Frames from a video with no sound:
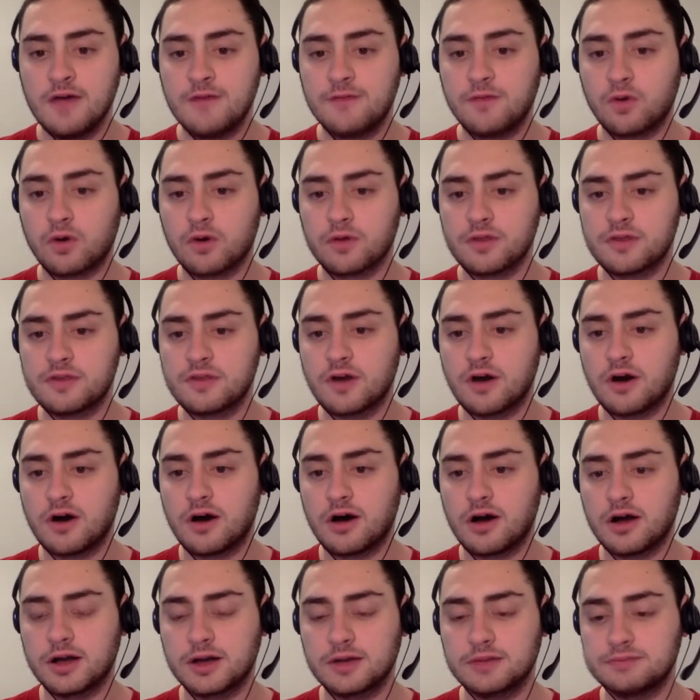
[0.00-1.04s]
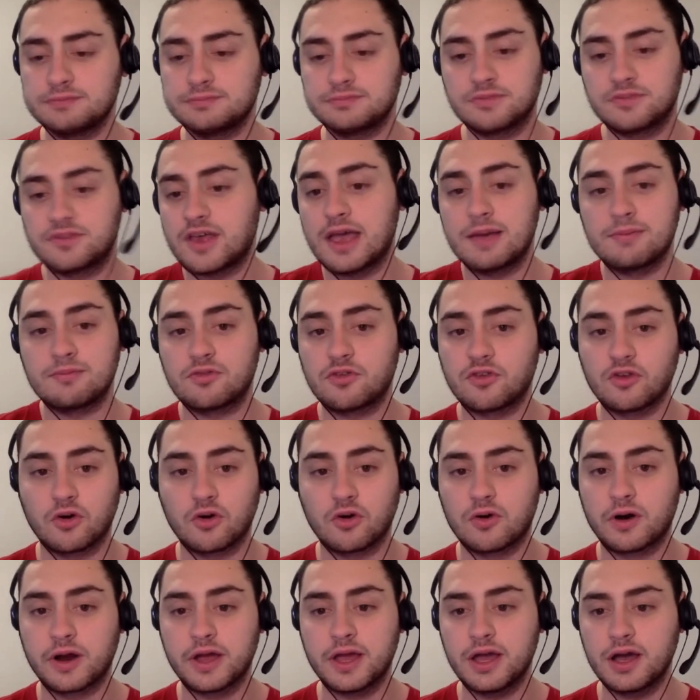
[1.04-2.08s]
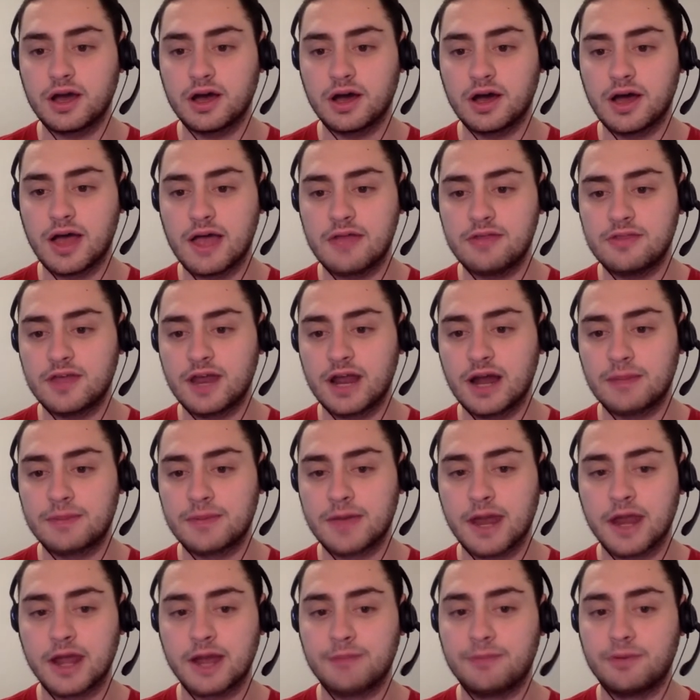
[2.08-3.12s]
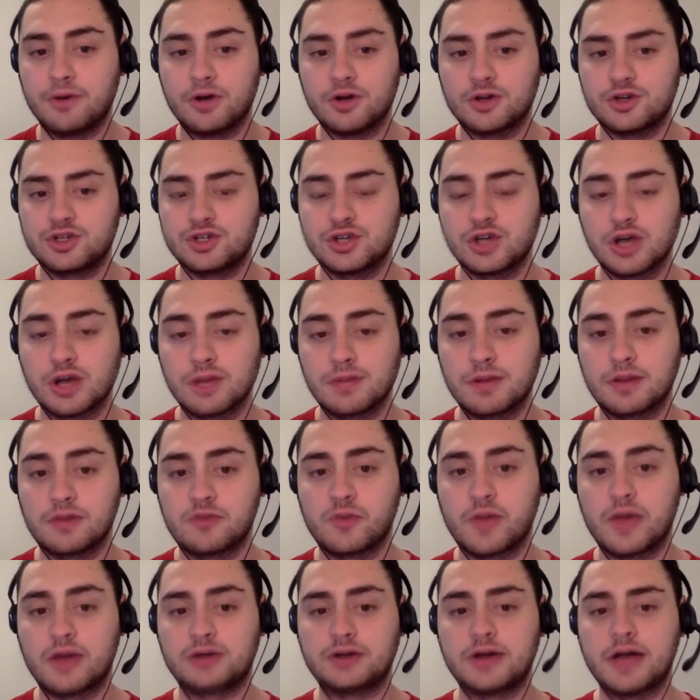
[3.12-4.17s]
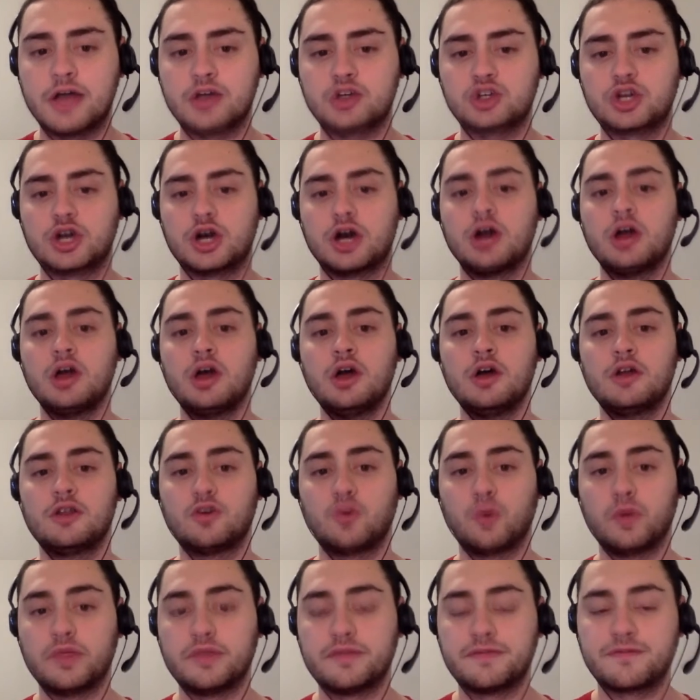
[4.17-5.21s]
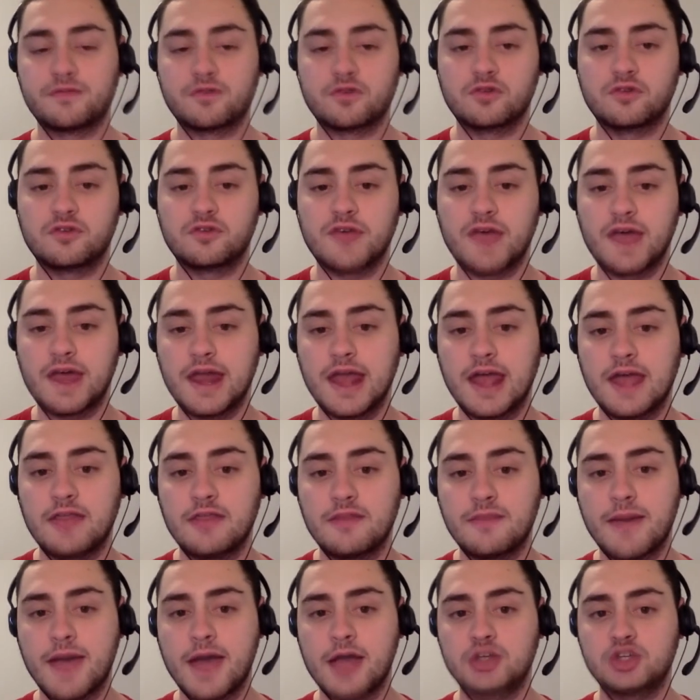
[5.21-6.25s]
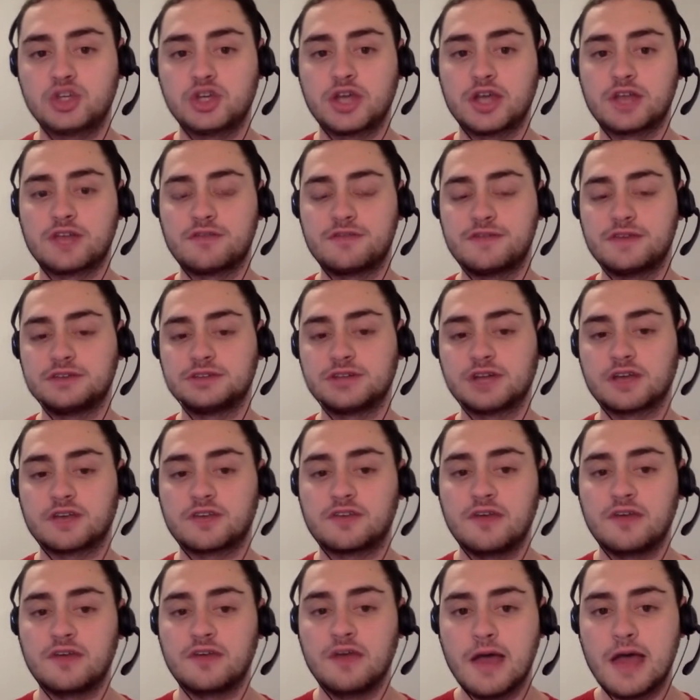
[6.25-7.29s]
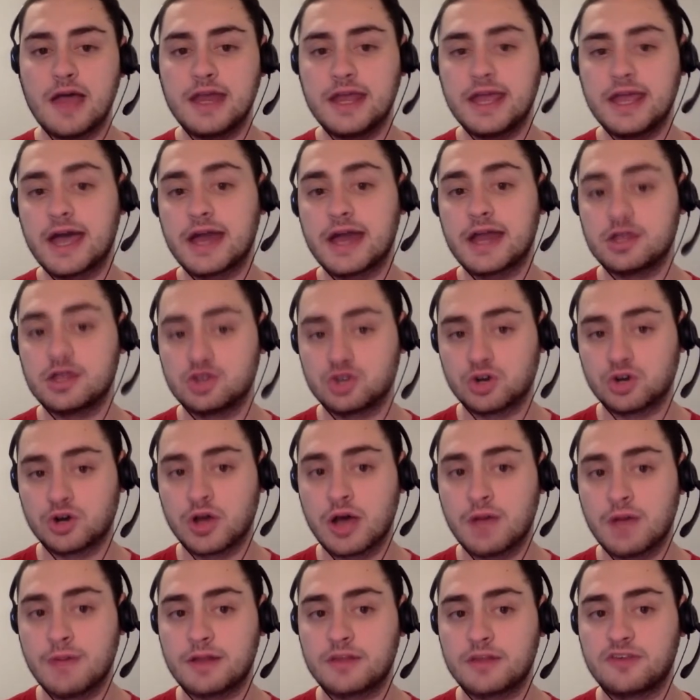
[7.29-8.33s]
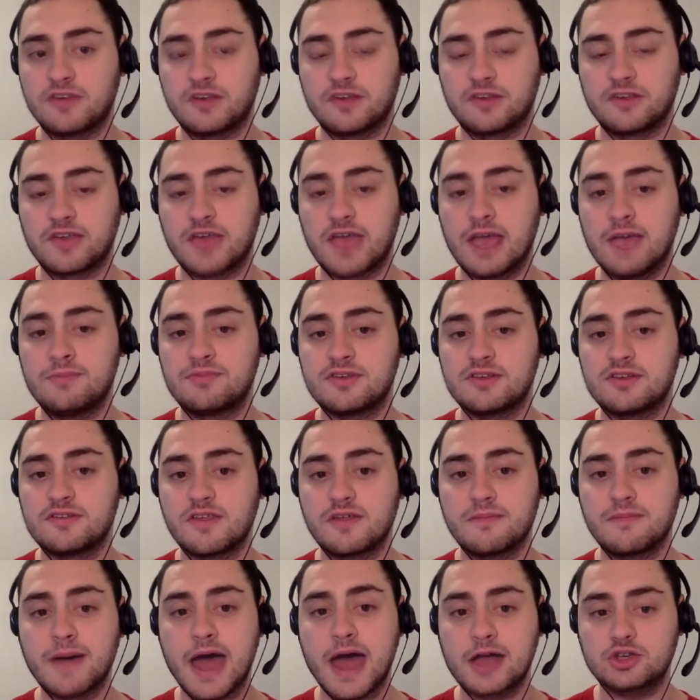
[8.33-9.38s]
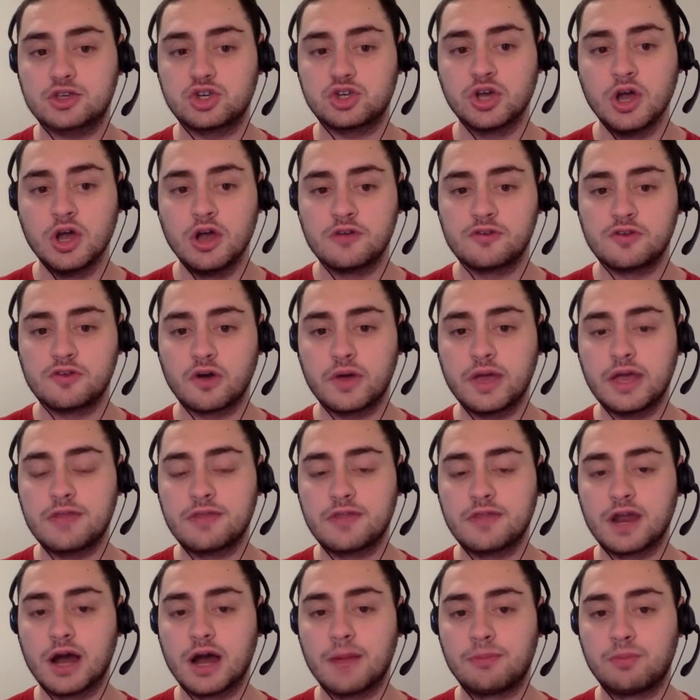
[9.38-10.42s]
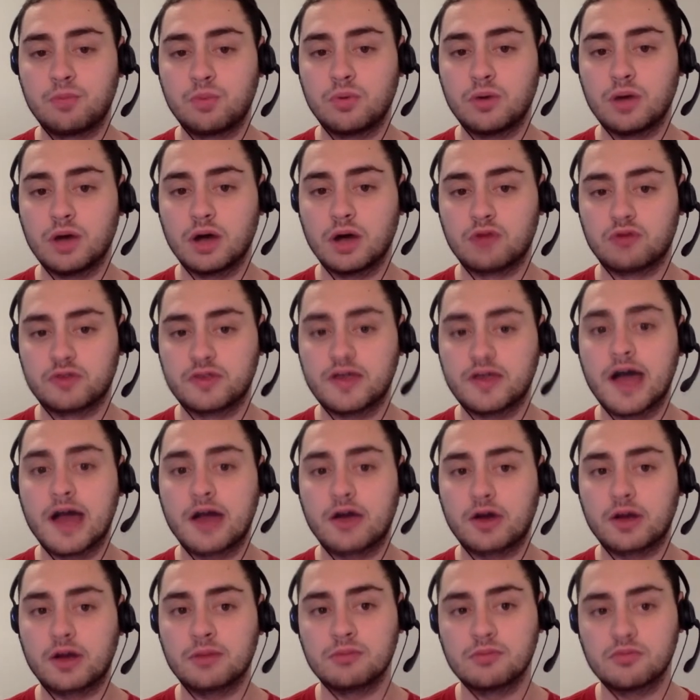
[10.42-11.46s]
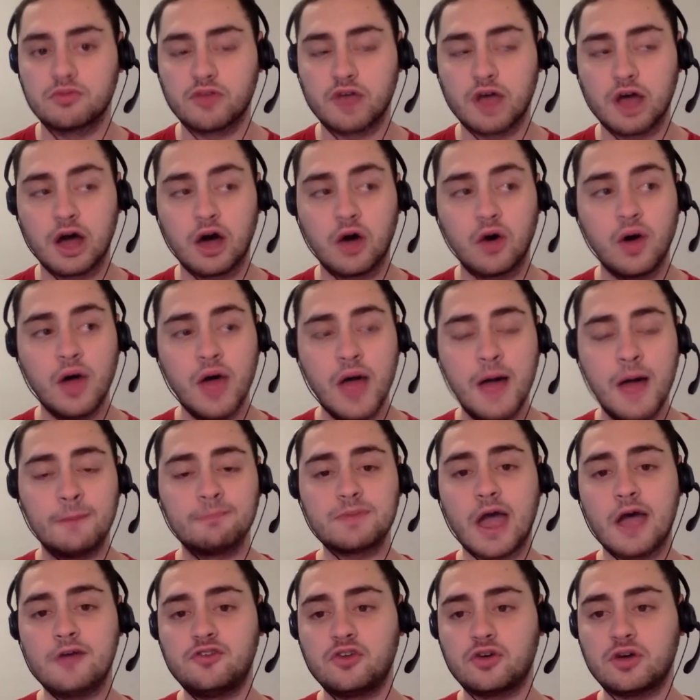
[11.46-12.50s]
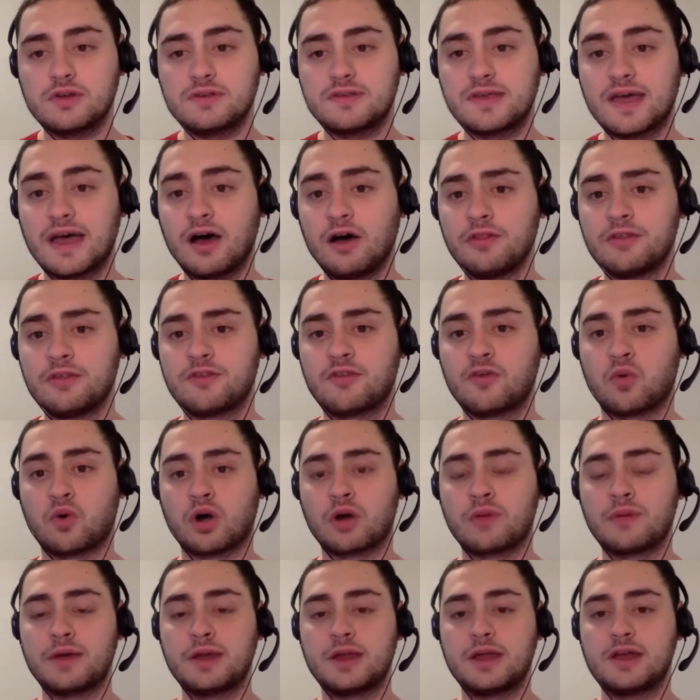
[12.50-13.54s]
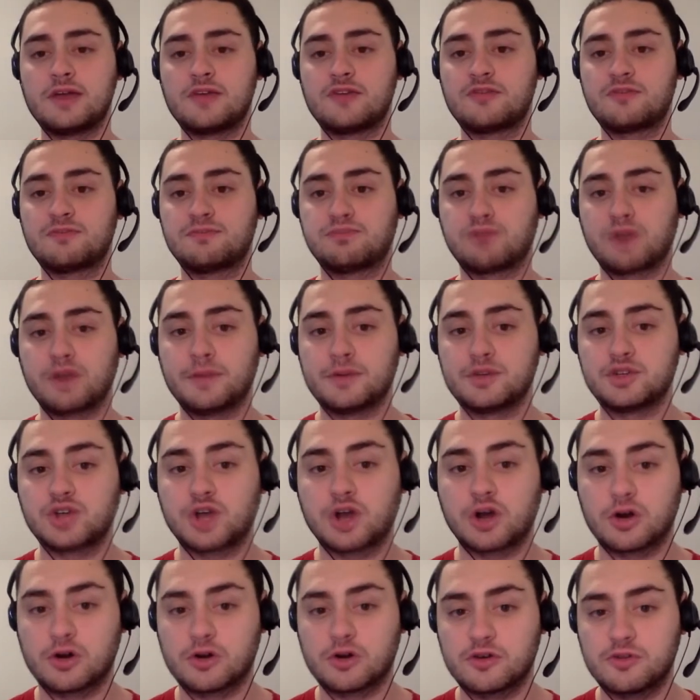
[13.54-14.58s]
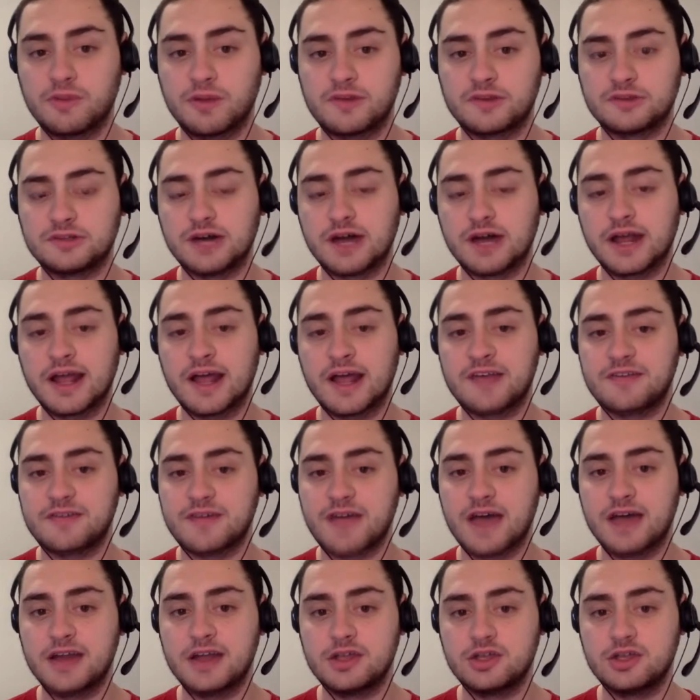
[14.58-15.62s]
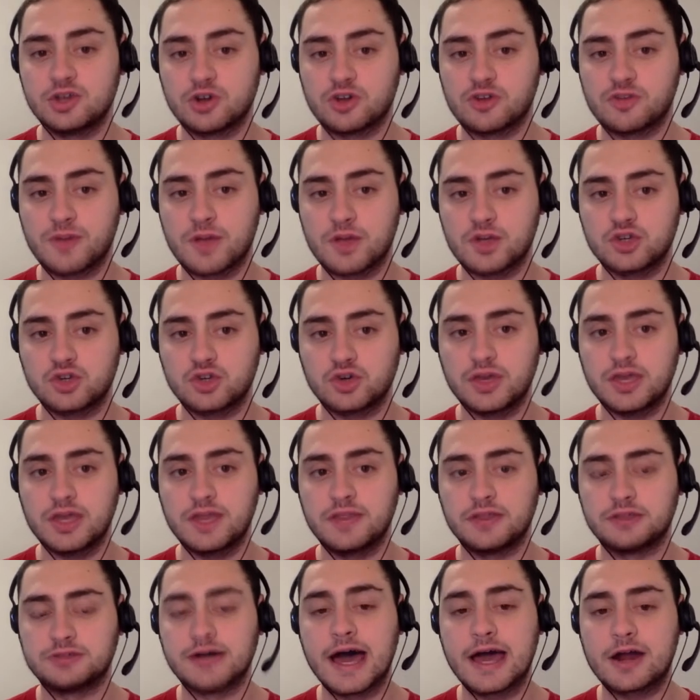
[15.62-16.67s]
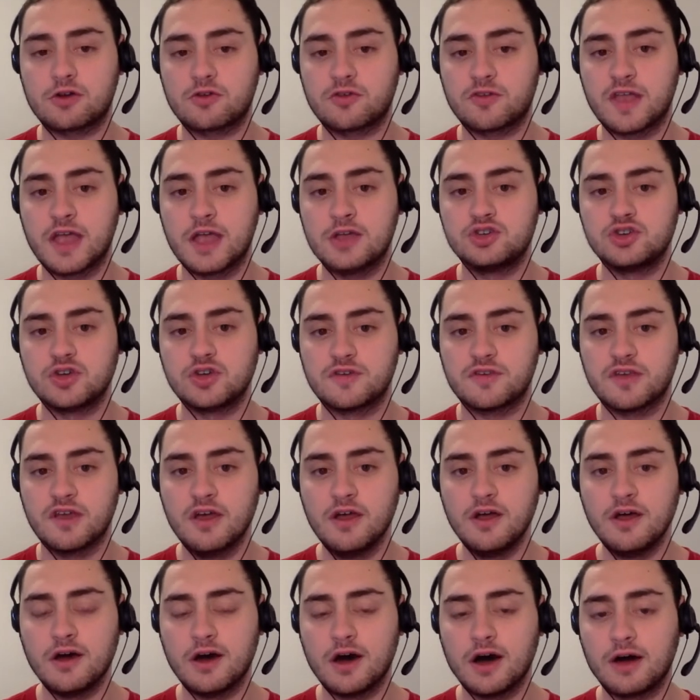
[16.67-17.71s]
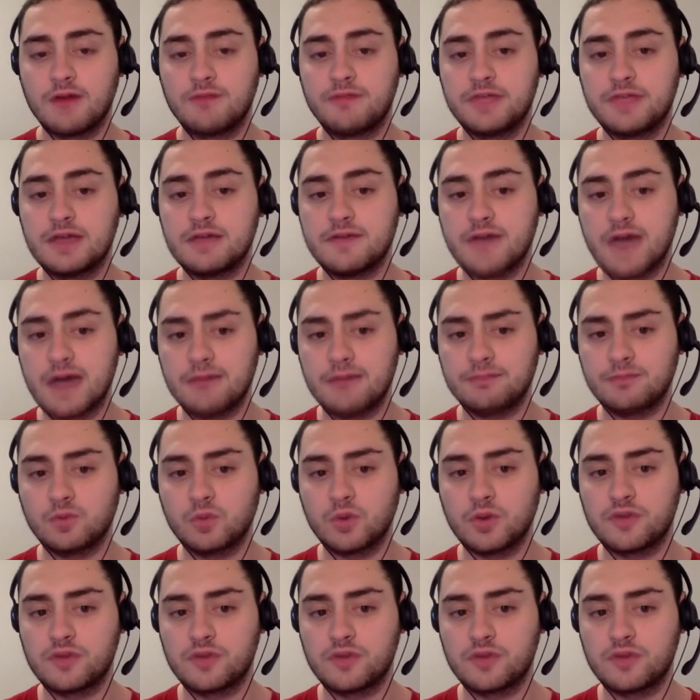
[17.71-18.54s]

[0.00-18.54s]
For the dog, same story. Ended up getting a push because we had Leheshka to win the first set and the match against Felix, and he got injured about 6 games into the match, so he ended up retiring. So as you can tell, this tournament is pretty much cursed because a lot of guys have gotten injured, especially in the latter stages of the event.